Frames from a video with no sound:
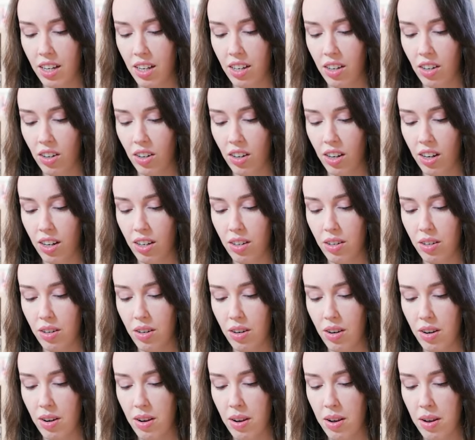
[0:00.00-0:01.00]
All right,
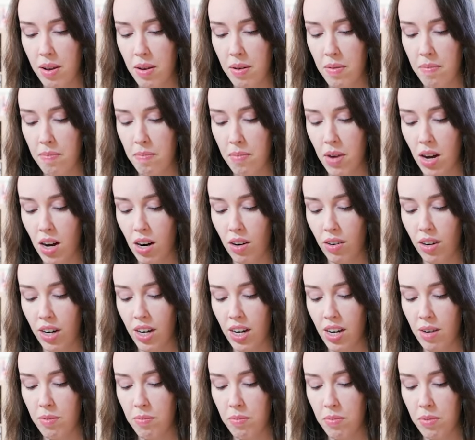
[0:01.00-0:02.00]

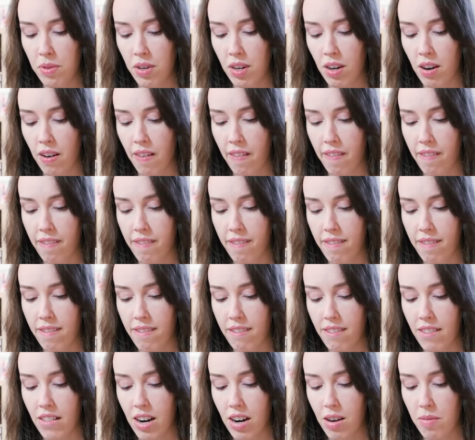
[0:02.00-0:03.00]
Mari.
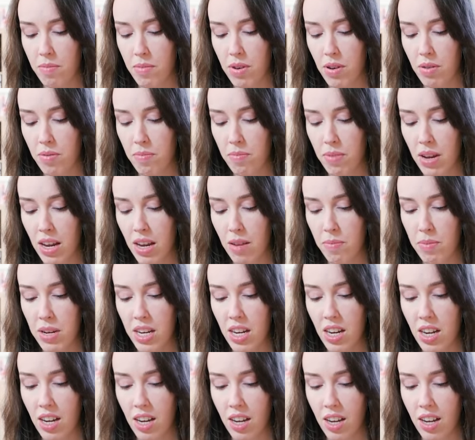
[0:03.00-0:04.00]
Come on,
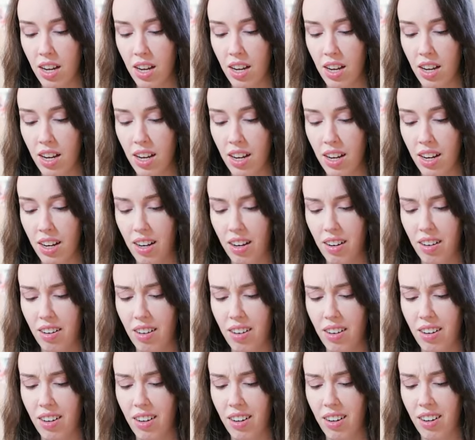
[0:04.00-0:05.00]
baby.
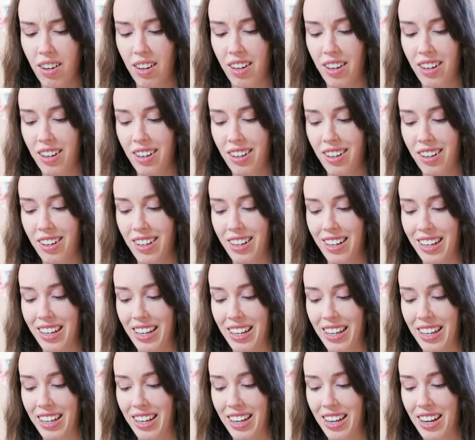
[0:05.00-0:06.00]

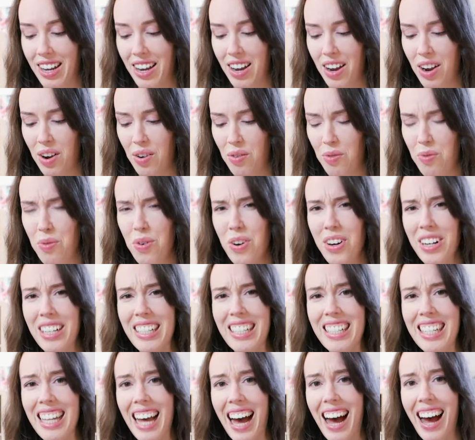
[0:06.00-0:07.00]
Oh, what
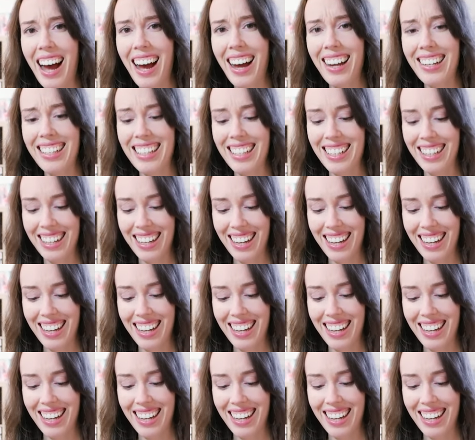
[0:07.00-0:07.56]
is that?